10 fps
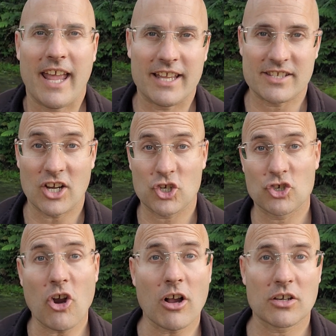it's a
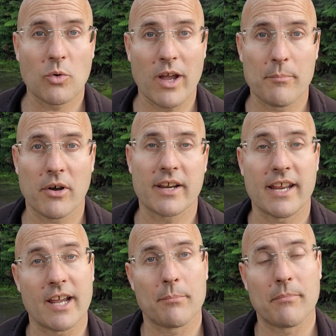shock to our body
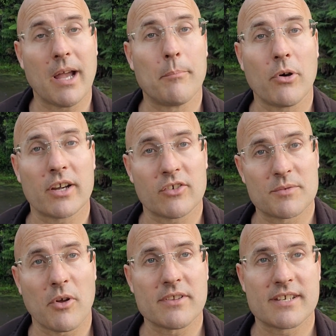and our body
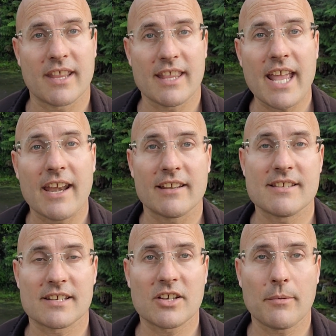responds to that. That
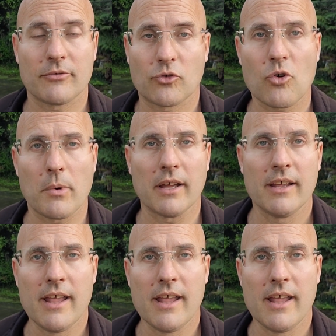is a type of trauma.